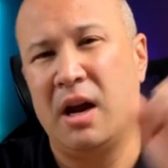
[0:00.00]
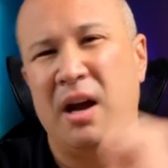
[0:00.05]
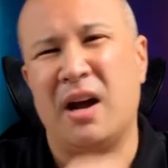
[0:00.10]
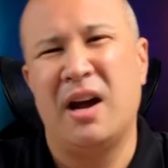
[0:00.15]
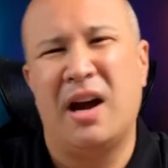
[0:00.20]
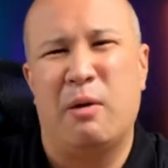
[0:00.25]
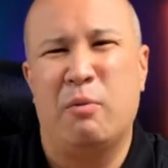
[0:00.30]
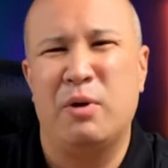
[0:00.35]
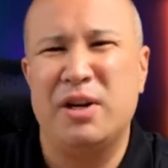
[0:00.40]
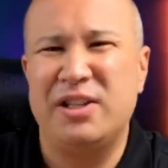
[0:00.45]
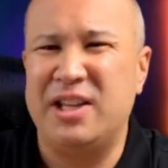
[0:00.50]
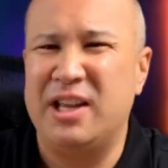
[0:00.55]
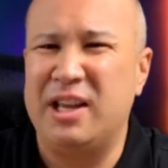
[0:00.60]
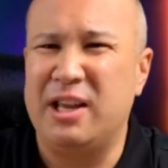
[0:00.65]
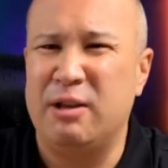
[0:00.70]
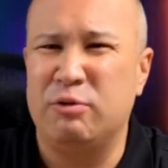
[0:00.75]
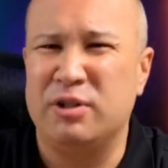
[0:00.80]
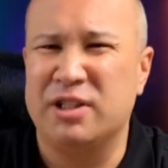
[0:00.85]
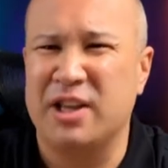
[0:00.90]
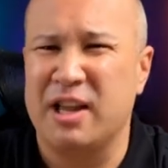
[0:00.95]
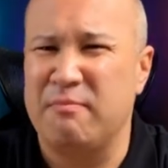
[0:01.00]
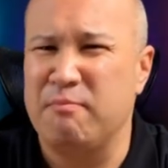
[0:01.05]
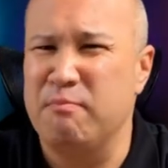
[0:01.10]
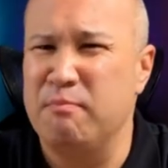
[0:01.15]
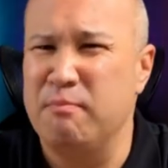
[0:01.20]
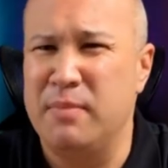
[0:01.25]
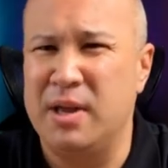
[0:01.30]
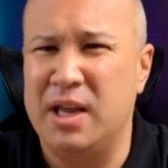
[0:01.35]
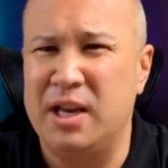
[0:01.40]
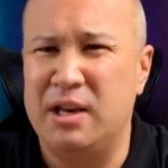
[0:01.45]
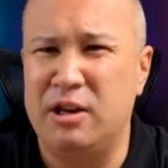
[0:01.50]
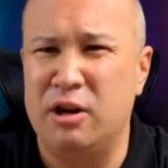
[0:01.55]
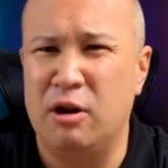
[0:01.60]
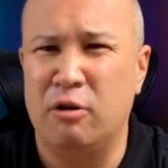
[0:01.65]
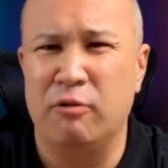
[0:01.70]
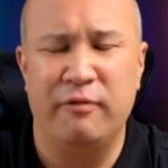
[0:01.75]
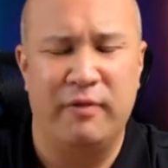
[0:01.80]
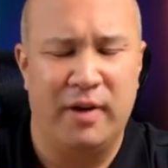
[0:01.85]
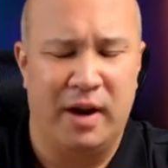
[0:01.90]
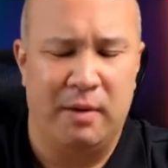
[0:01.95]
I want to say it was like
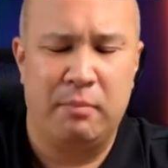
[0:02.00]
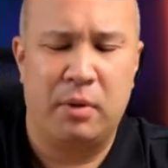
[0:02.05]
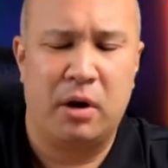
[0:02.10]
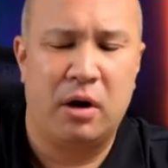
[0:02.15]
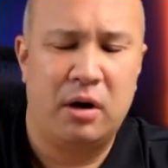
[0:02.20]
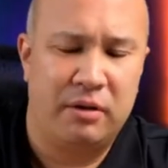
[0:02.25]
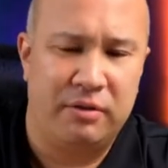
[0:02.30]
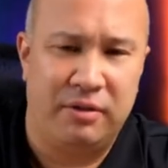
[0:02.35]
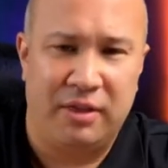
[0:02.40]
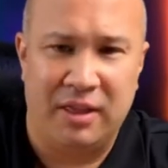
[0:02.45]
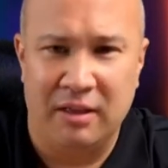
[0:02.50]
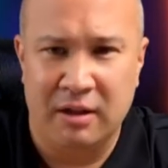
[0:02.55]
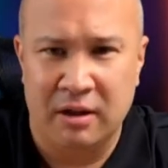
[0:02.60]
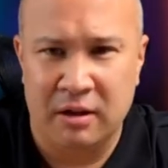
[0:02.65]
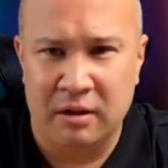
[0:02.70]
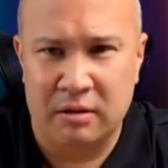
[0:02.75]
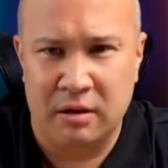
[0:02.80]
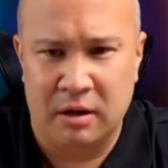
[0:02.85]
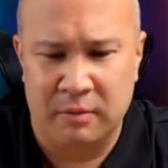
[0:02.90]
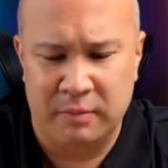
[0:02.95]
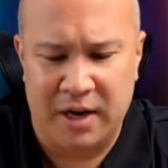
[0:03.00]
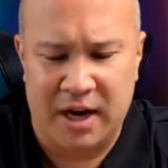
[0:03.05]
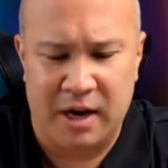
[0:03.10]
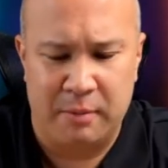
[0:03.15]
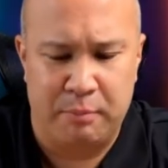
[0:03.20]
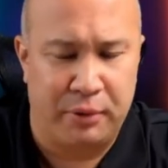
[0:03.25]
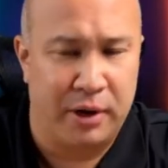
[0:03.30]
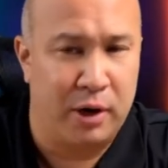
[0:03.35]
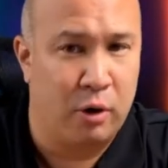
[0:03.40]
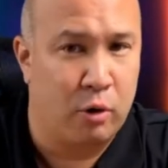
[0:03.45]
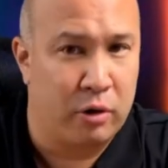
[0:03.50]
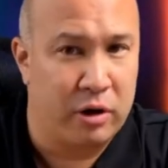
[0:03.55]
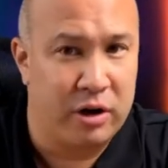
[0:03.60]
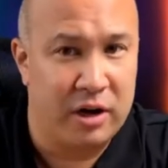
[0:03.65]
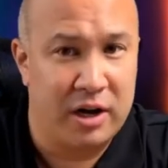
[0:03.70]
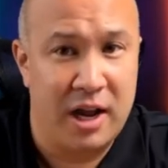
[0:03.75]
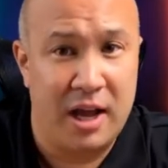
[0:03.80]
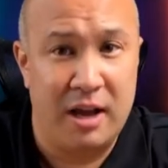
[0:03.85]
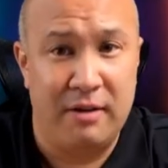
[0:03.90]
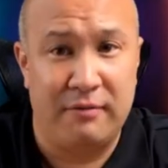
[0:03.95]
mid-November that, um, that I
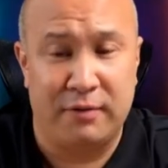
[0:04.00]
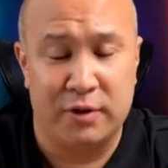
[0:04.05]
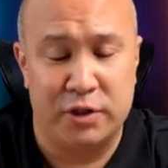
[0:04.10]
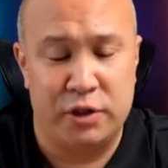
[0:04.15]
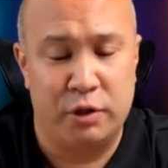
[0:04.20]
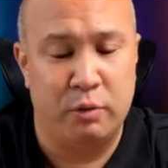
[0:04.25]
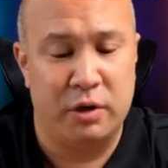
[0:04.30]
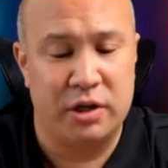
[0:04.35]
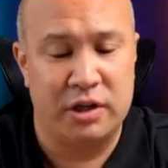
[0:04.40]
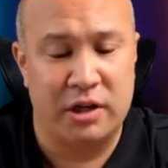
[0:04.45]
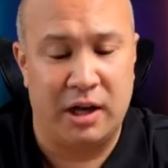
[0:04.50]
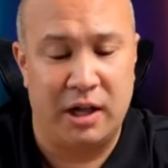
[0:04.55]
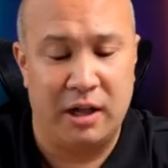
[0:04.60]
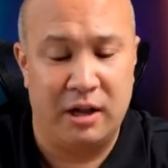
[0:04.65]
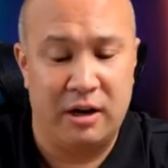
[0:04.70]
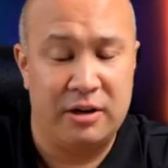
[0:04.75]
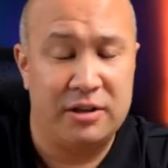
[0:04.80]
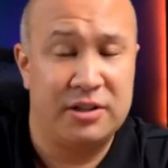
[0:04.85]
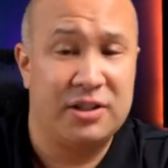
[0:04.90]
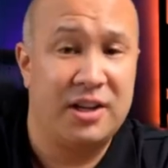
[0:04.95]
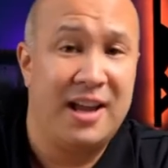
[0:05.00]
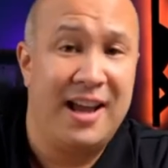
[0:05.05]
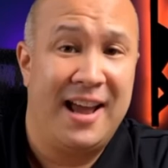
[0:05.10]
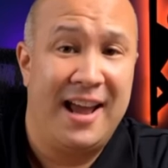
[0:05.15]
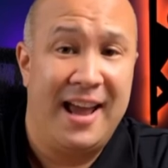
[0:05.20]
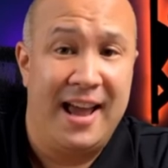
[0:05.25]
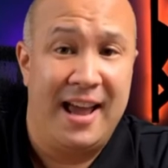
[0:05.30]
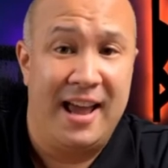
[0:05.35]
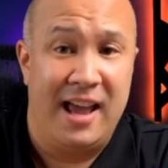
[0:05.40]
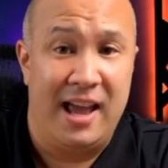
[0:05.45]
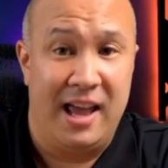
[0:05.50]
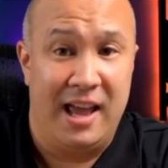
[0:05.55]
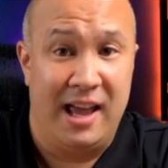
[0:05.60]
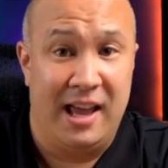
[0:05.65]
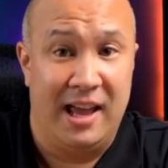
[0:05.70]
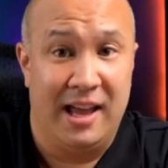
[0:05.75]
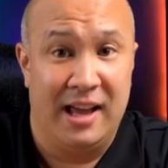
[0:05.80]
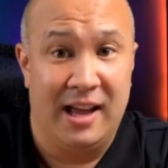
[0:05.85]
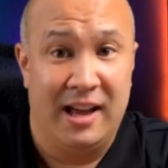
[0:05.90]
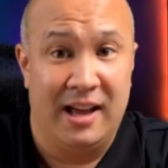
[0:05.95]
pre-ordered it for $200
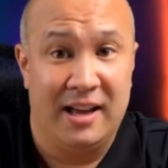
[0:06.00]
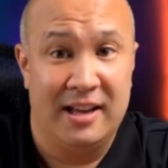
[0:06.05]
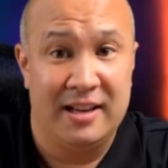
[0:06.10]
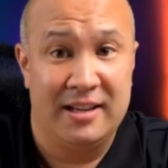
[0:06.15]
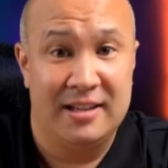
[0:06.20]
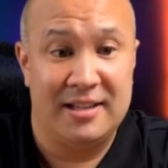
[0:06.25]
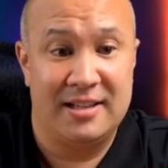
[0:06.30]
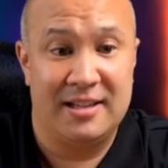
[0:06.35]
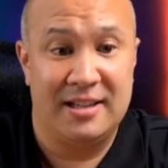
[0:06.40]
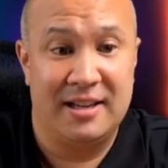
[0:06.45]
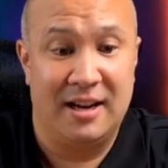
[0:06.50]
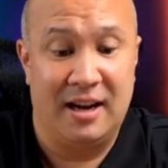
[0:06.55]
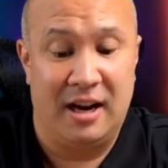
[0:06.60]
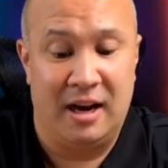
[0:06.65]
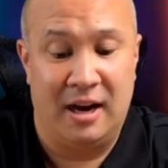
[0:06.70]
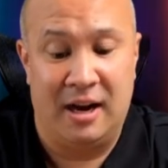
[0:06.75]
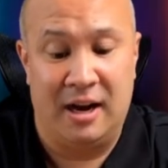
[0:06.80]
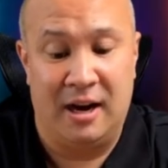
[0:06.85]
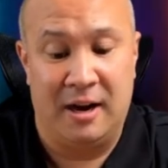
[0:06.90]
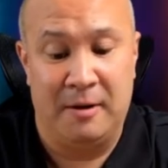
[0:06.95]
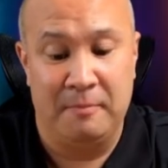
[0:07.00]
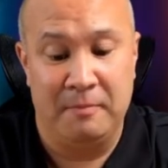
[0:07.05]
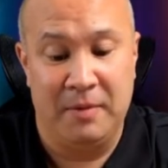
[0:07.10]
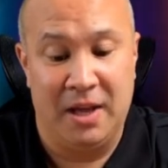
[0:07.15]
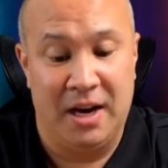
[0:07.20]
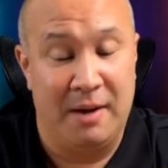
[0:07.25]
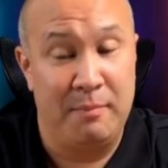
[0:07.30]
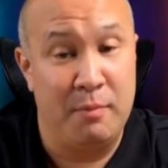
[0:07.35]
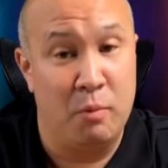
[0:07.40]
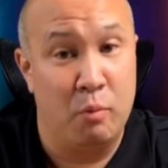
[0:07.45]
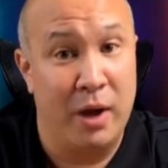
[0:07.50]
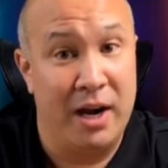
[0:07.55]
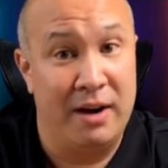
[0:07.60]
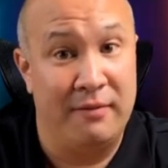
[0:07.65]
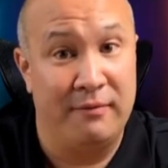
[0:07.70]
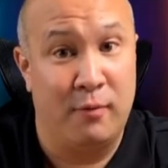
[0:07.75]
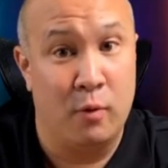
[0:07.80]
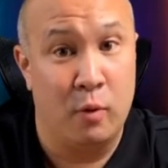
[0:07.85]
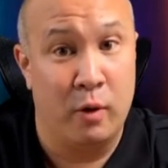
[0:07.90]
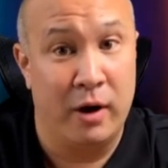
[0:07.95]
and um, and I've been waiting
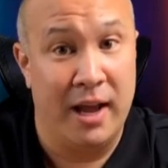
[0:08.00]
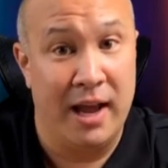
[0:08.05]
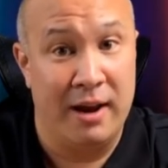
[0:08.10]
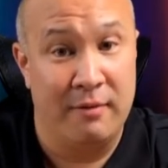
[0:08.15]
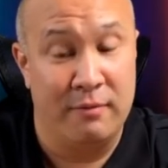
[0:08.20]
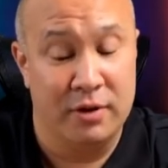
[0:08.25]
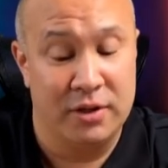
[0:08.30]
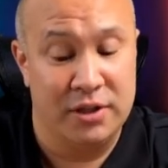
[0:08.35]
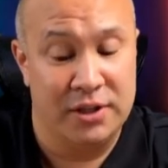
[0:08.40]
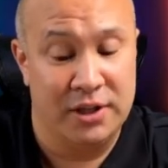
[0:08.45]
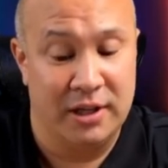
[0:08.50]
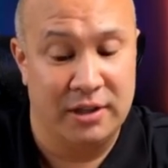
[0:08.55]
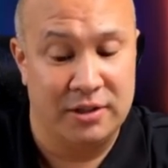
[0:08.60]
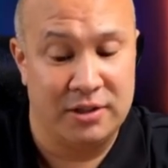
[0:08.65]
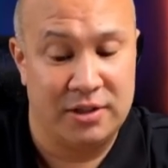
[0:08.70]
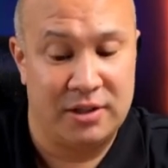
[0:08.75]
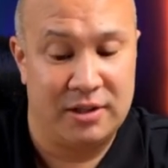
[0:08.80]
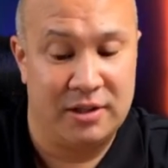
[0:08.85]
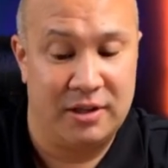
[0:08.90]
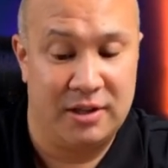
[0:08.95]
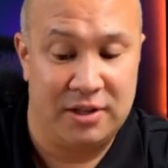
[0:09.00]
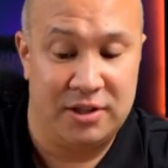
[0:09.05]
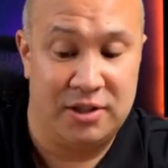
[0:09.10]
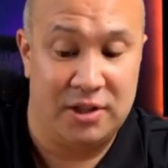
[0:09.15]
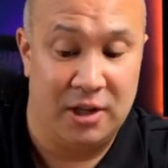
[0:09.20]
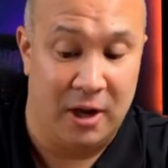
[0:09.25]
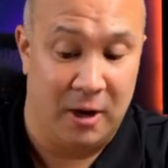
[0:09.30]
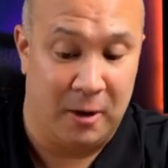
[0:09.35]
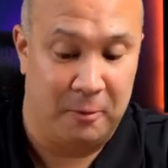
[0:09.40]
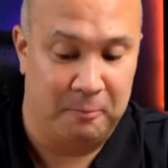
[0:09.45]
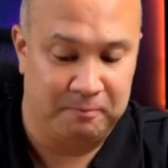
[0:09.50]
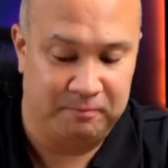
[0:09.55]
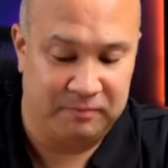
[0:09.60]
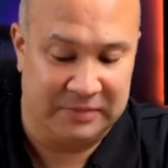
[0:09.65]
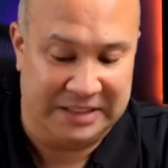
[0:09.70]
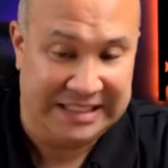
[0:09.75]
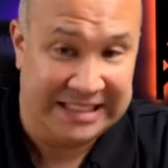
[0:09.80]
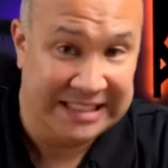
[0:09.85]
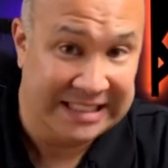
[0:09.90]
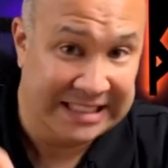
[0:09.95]
for it ever since. So
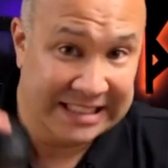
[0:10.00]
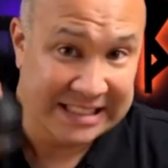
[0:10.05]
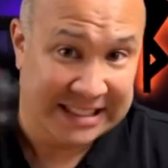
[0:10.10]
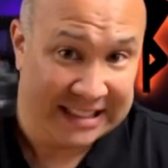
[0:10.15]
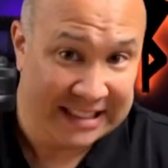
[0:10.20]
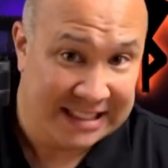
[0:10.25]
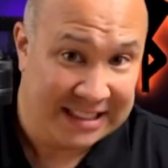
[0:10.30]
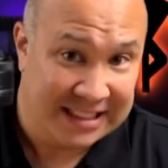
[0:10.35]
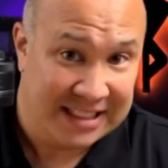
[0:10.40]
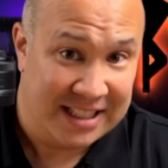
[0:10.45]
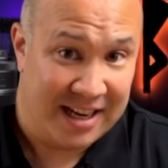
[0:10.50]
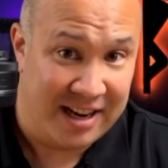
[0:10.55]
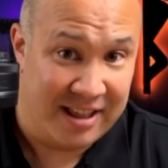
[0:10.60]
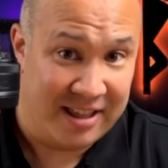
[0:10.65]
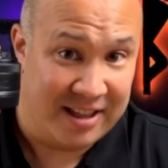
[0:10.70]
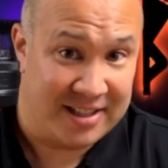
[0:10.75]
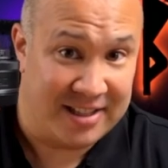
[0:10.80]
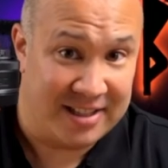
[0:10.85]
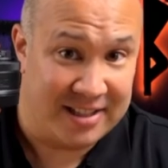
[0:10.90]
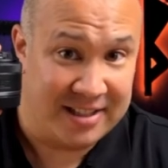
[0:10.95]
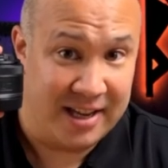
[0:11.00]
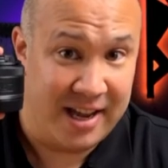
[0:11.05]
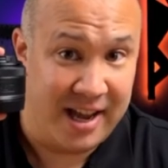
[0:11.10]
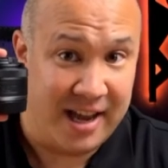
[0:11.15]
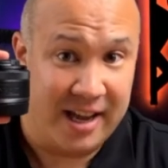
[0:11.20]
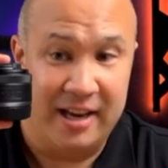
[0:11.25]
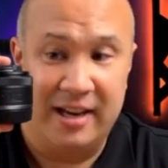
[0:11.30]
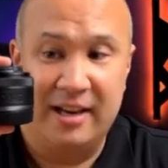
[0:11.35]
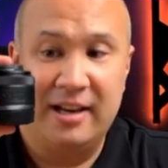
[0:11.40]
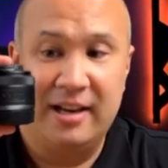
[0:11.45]
this is it.